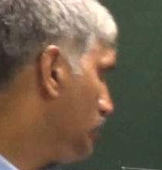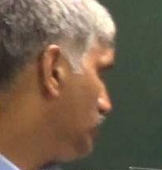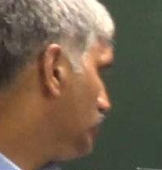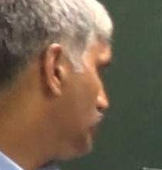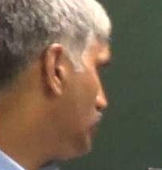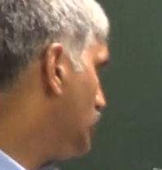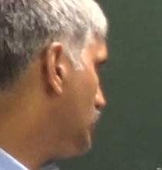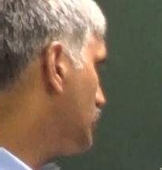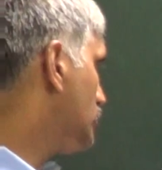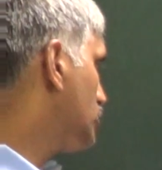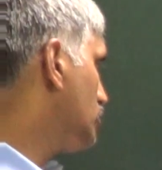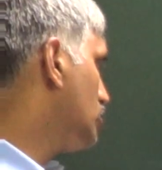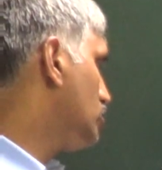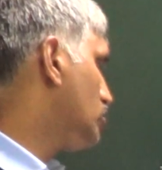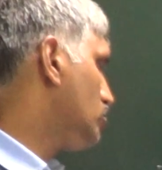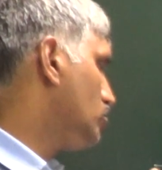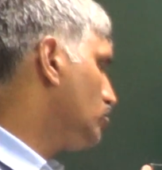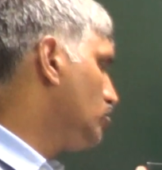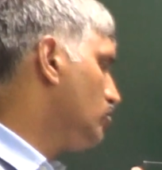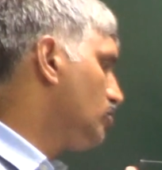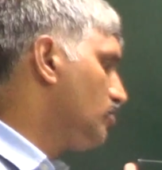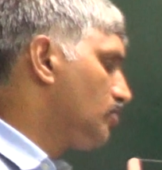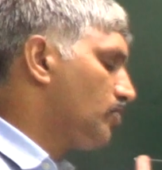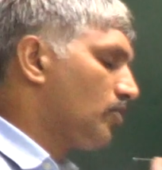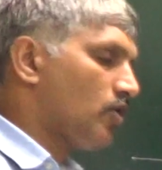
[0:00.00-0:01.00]
these
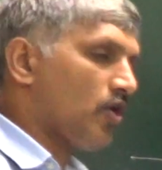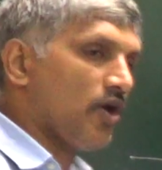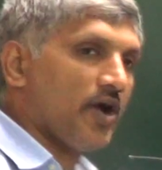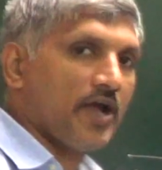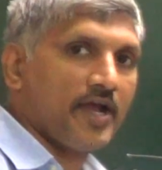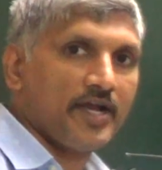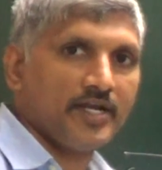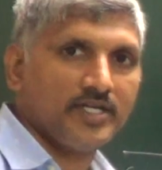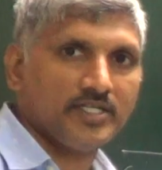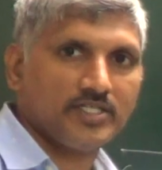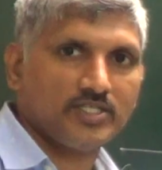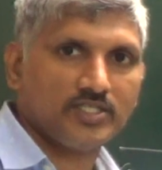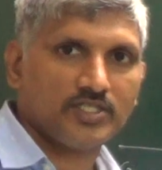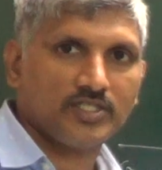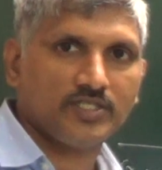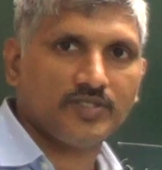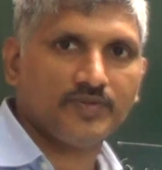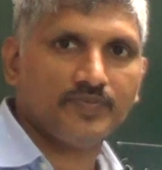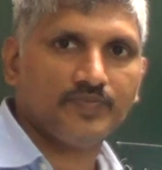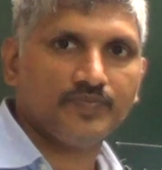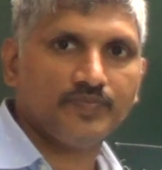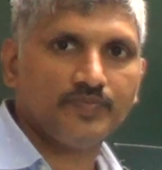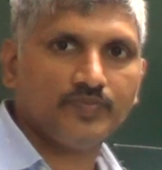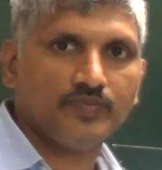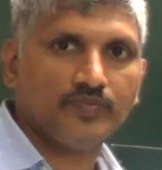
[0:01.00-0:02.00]
two points
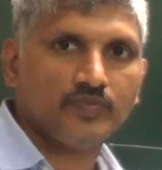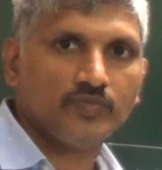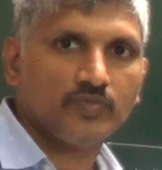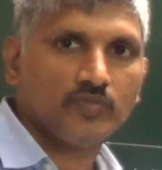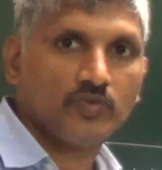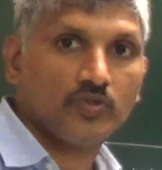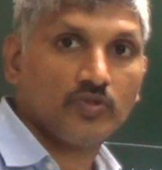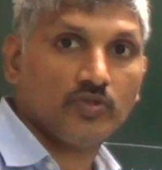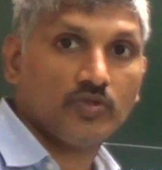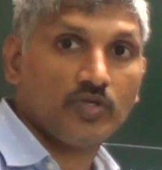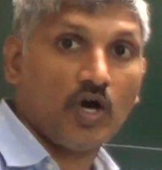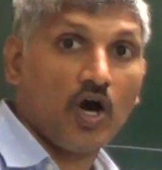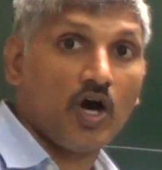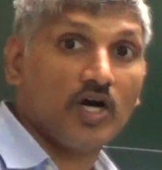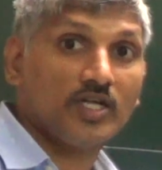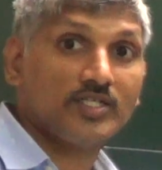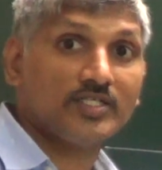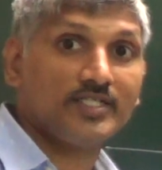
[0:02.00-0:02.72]
are